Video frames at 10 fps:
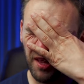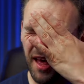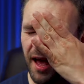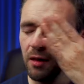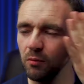Where the
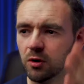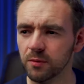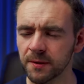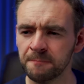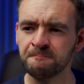hell were
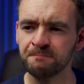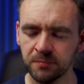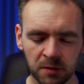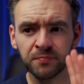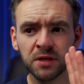we?
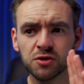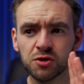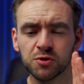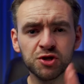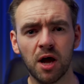So
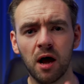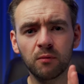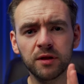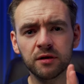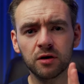we'll start
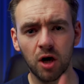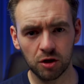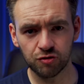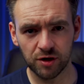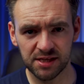with
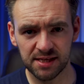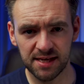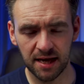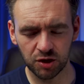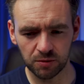contrast
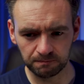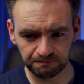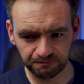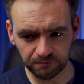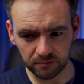detection
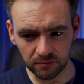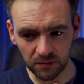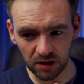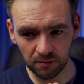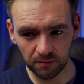
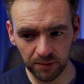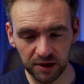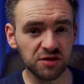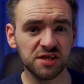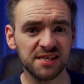
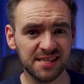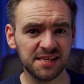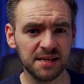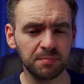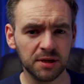because it's the
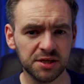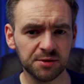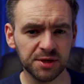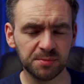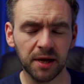simplest
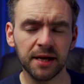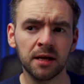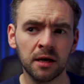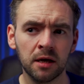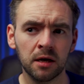to explain.
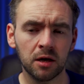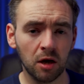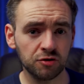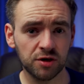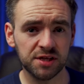
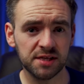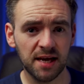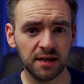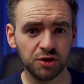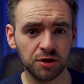Contrast
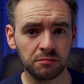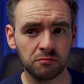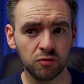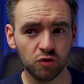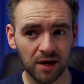detection
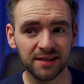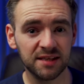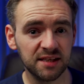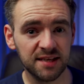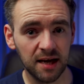tries
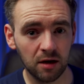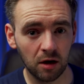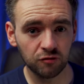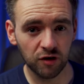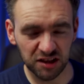to detect
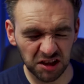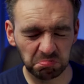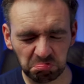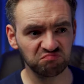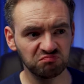contrast.
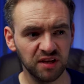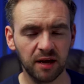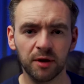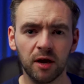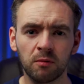
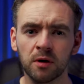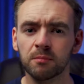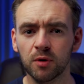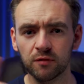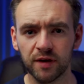There we go,
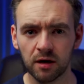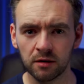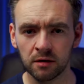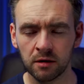moving on.